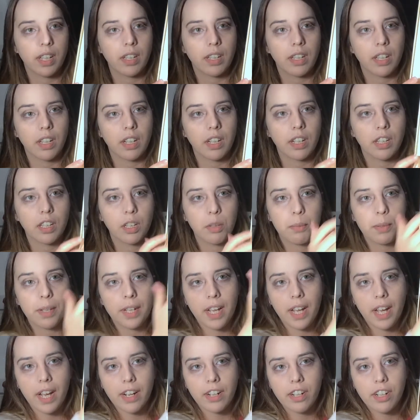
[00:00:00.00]
getting a little bit
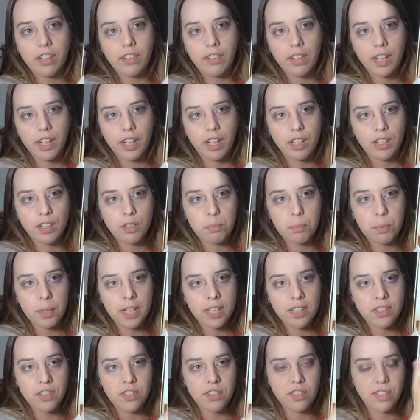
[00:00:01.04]
haggard right here because
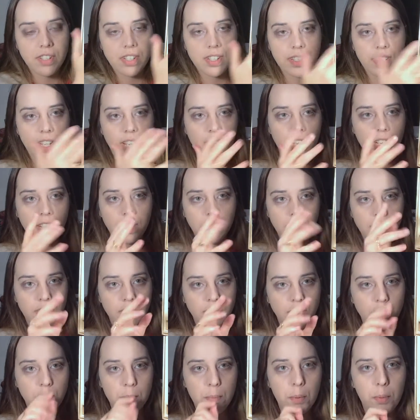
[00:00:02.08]
Prancer's deciding to
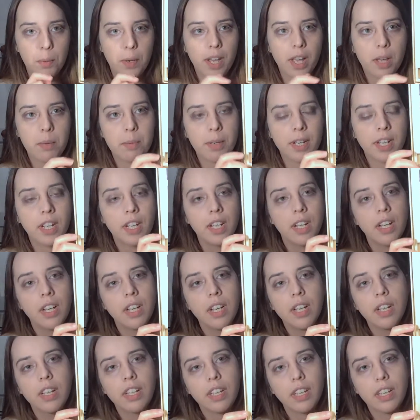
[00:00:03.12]
chip away, but
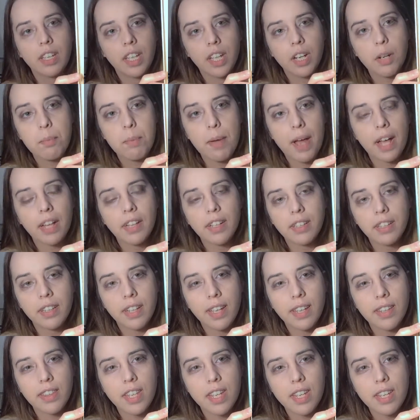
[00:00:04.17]
get a palette
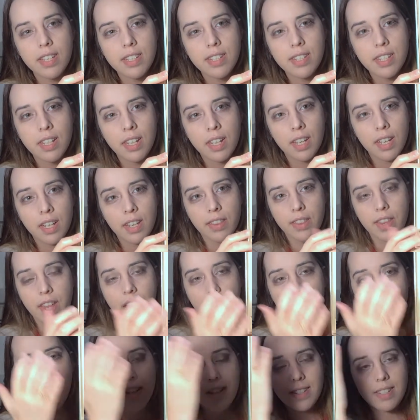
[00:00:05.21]
like this
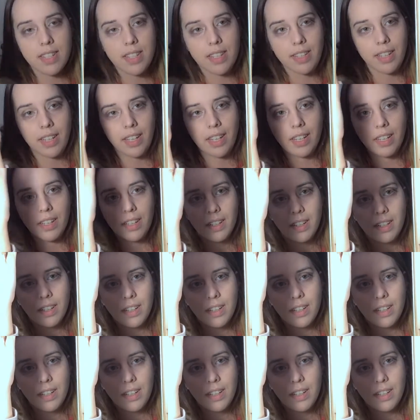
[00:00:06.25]
that has like